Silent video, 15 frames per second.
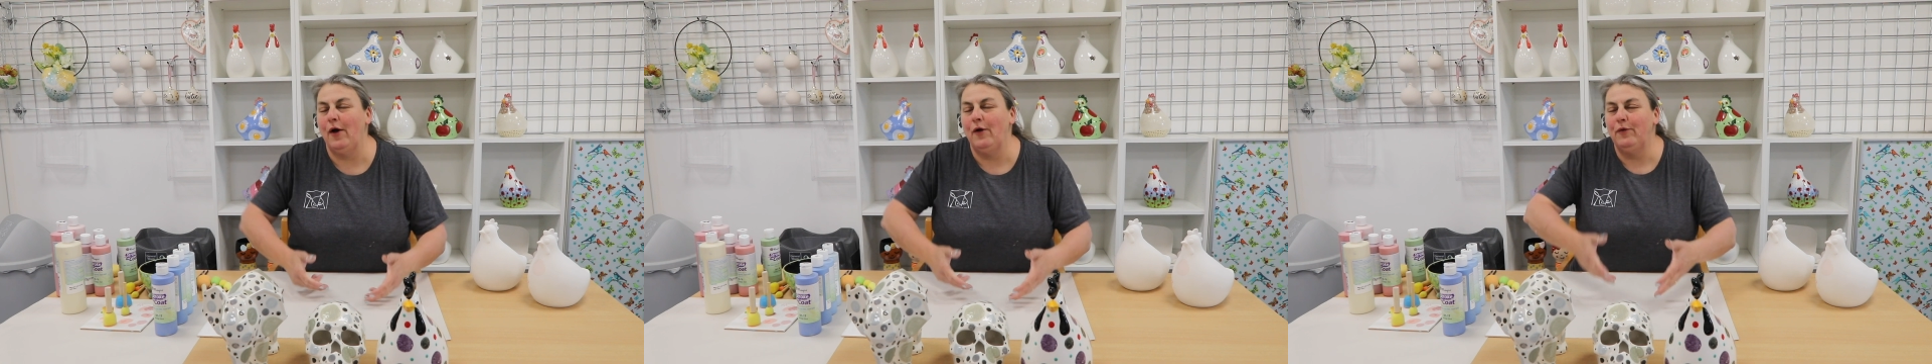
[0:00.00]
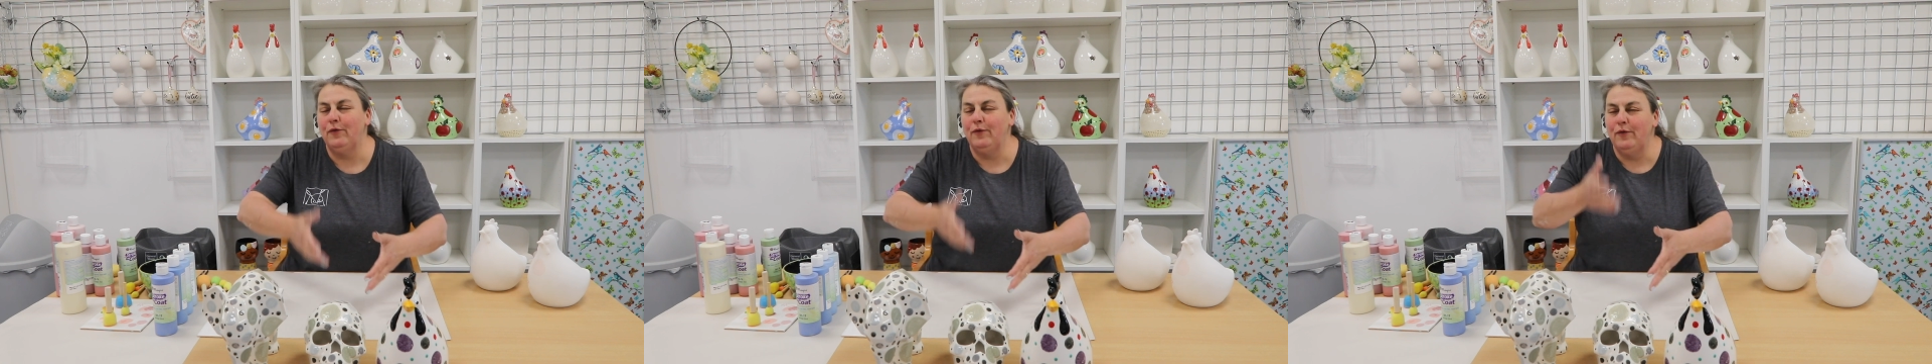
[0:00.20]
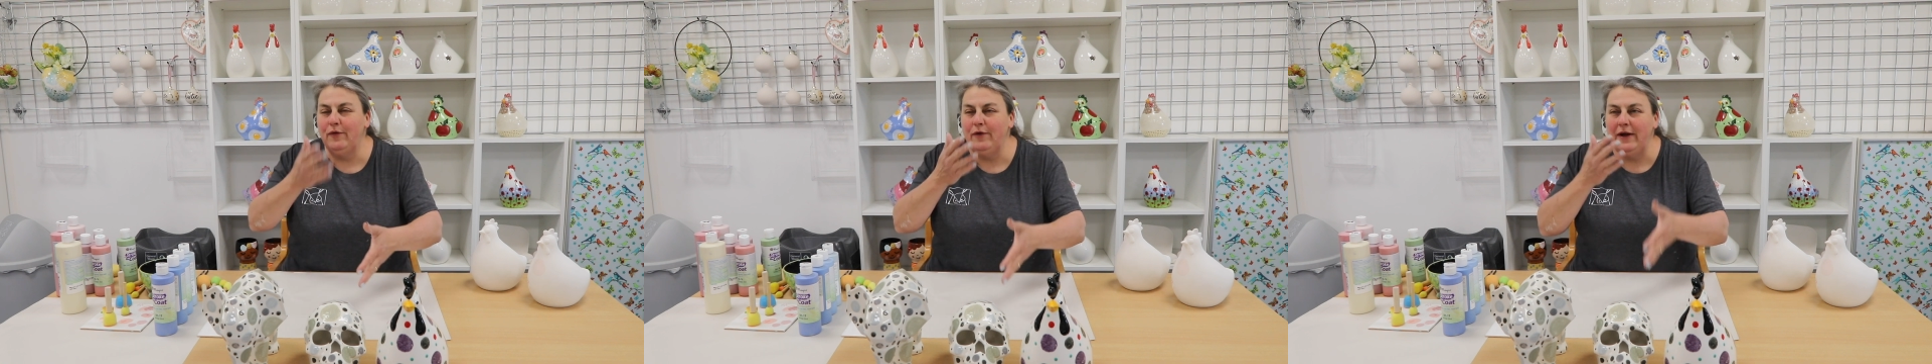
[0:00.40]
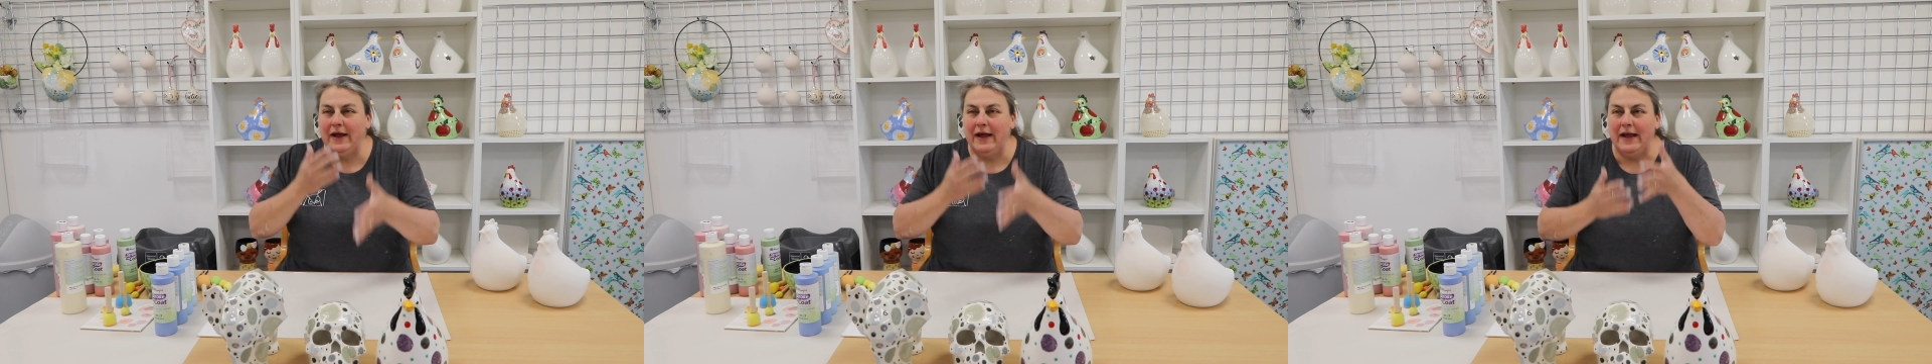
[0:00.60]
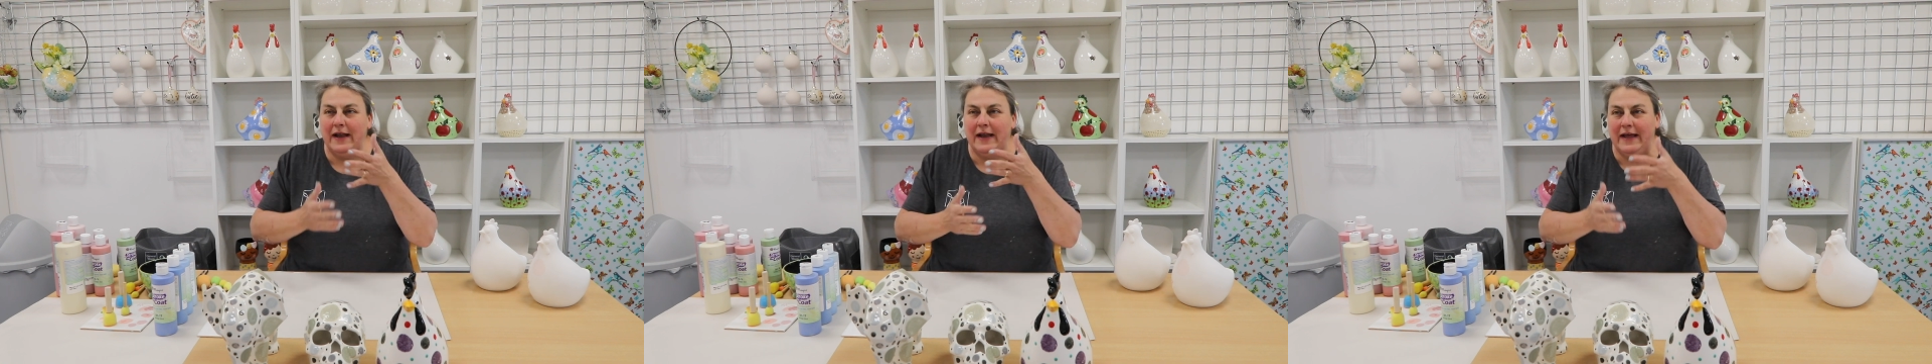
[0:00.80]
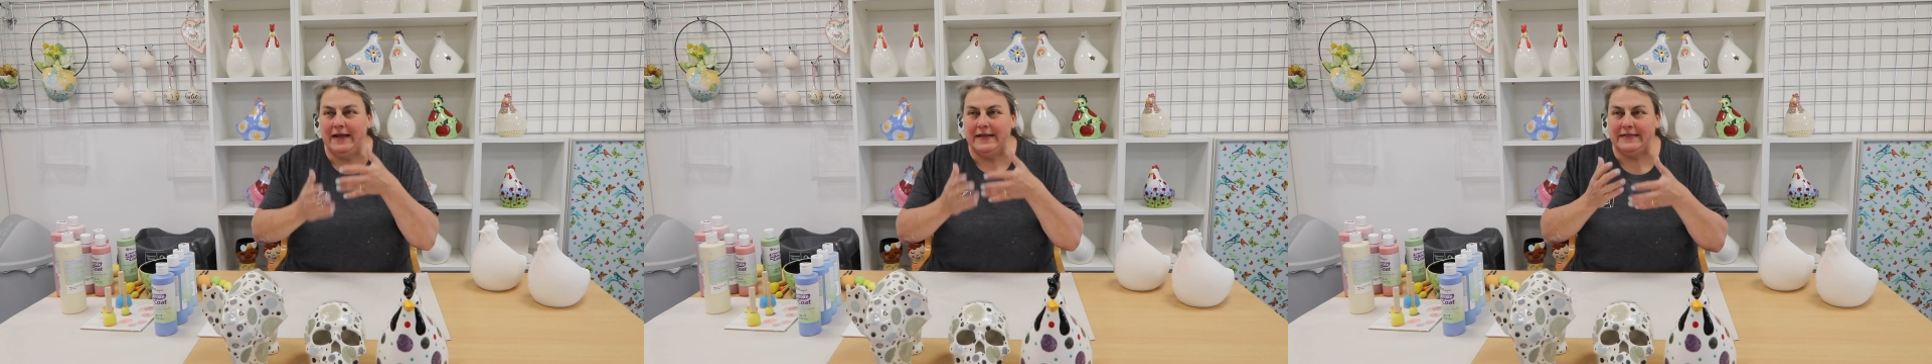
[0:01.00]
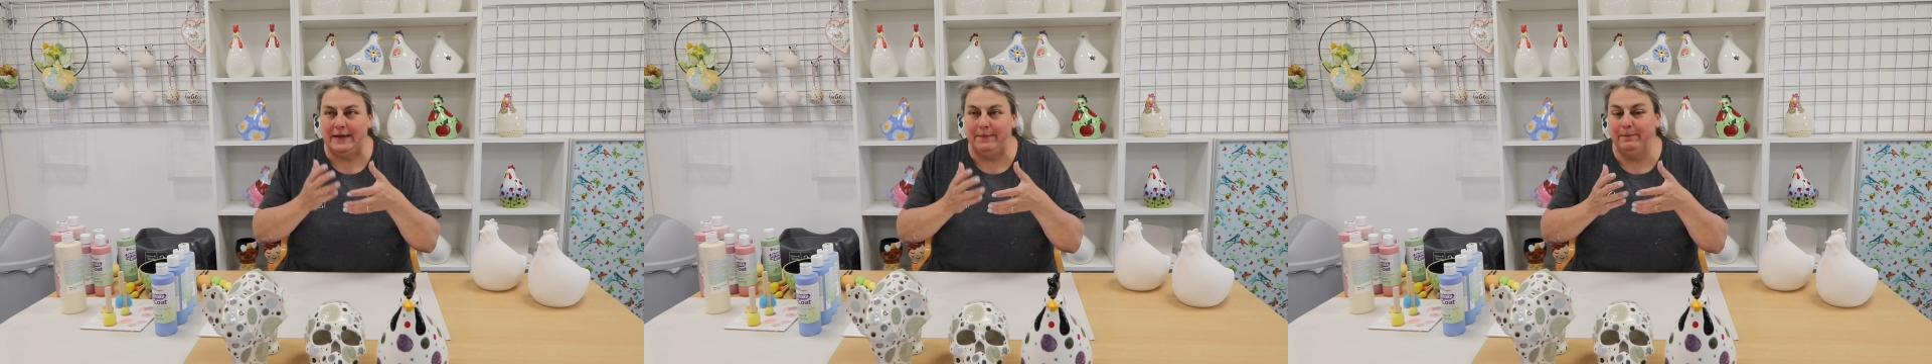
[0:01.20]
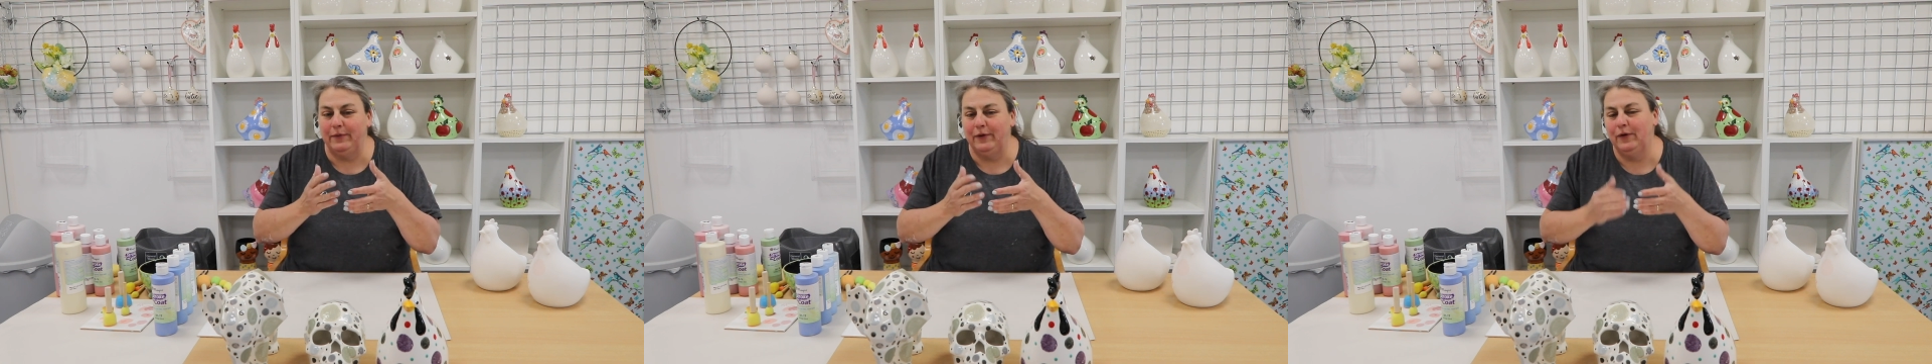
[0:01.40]
really
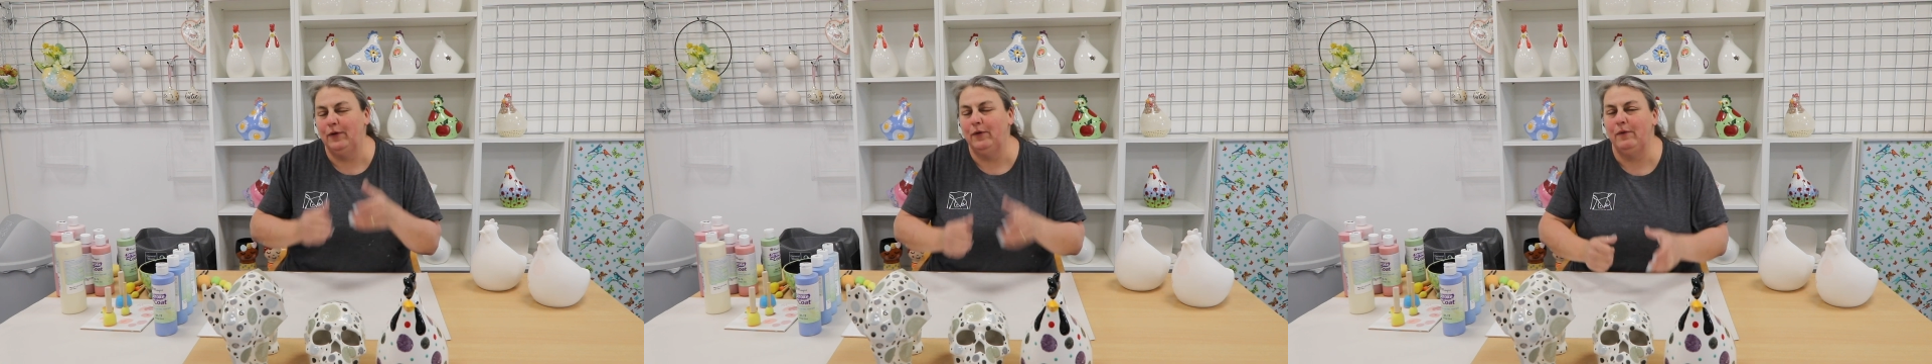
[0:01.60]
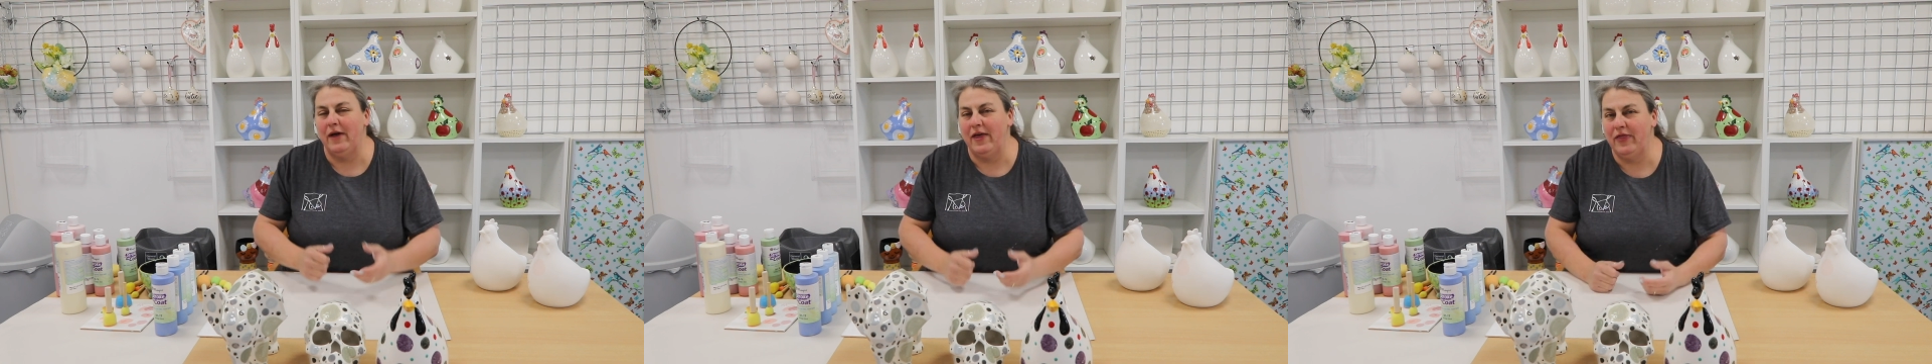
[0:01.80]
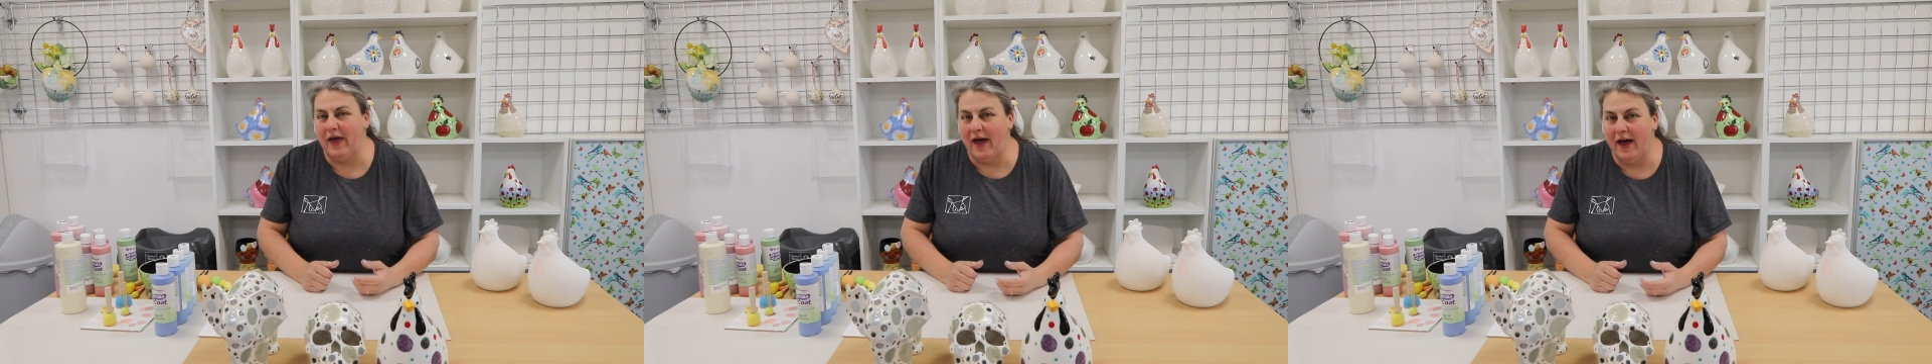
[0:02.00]
simple with